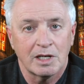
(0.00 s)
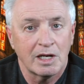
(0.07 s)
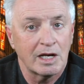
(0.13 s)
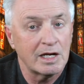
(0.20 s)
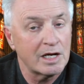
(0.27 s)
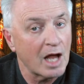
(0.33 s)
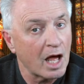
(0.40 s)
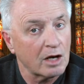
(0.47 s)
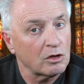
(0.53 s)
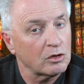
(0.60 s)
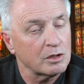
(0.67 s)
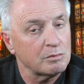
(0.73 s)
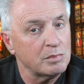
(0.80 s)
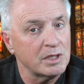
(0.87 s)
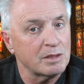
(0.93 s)
And not
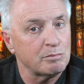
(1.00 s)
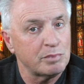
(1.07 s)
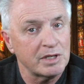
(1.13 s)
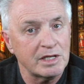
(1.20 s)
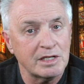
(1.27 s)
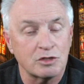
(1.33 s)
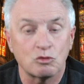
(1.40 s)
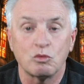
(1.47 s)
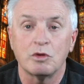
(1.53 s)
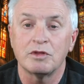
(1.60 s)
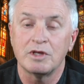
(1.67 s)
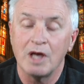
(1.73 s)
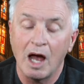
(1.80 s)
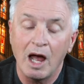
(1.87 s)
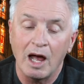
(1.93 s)
only be at peace
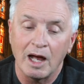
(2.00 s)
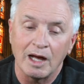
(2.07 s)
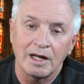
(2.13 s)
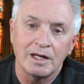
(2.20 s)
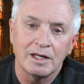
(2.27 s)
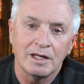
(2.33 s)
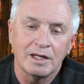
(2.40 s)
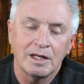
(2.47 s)
with God,